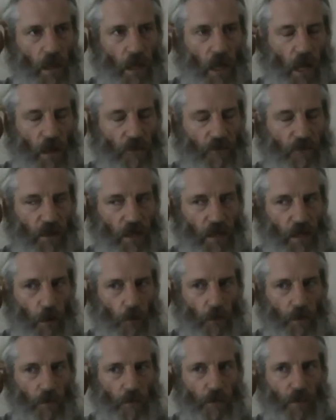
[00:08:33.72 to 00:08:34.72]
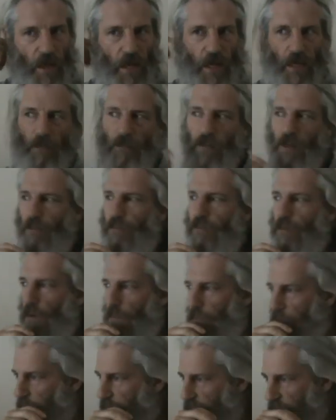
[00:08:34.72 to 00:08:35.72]
I think going big can be a
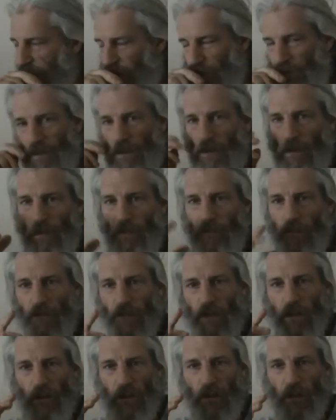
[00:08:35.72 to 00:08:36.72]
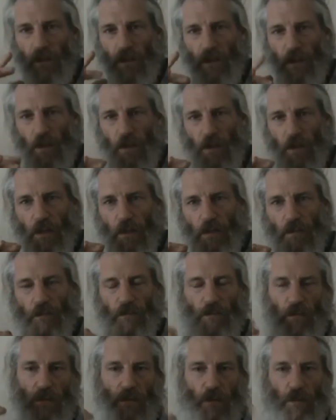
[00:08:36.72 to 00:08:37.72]
problem because you can't,
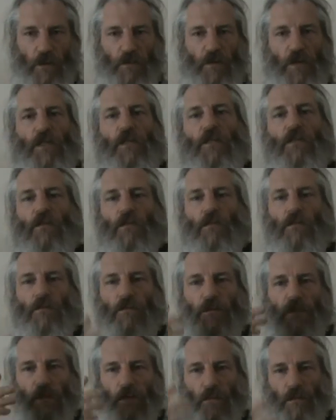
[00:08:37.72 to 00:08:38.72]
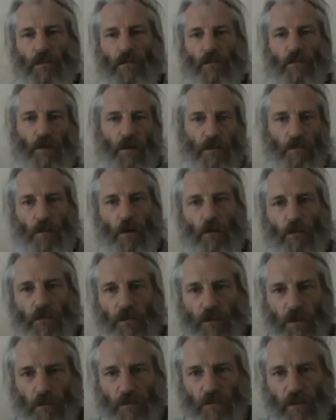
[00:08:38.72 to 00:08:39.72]
your crystal and your other malt
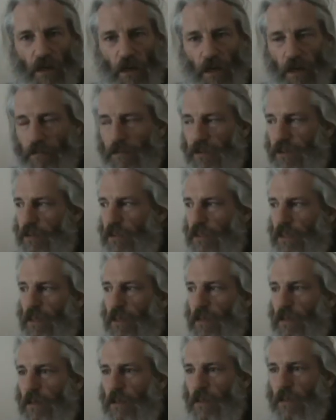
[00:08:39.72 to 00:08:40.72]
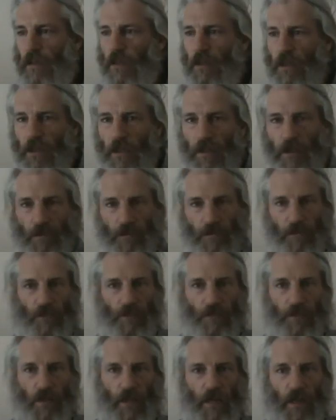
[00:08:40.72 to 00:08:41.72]
sometimes
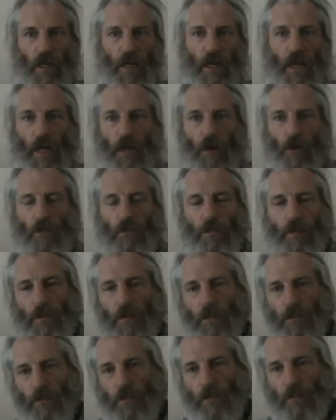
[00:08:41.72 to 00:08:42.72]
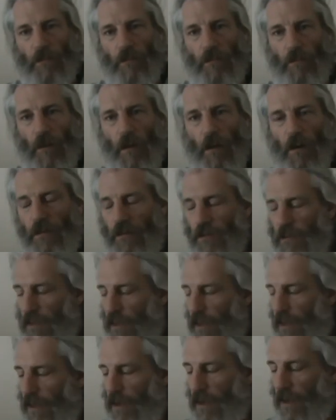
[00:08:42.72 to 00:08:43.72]
can help mask
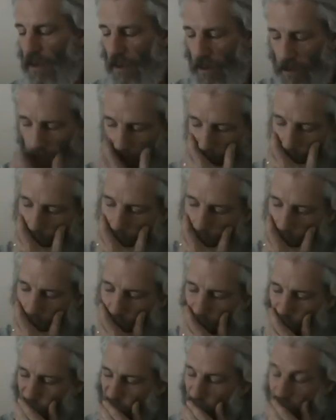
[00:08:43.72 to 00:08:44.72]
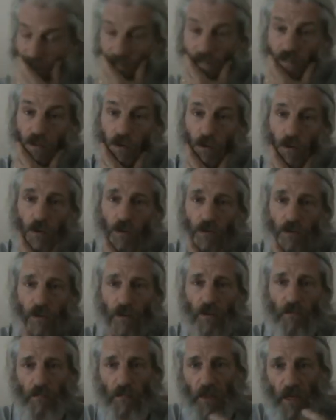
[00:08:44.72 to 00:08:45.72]
that, even if you're not
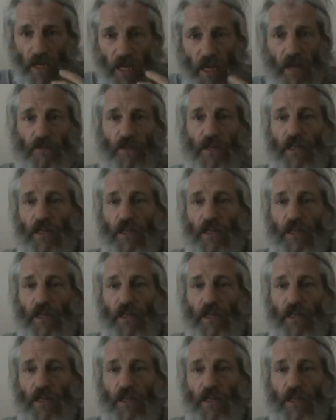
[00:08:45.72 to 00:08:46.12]
using a heavily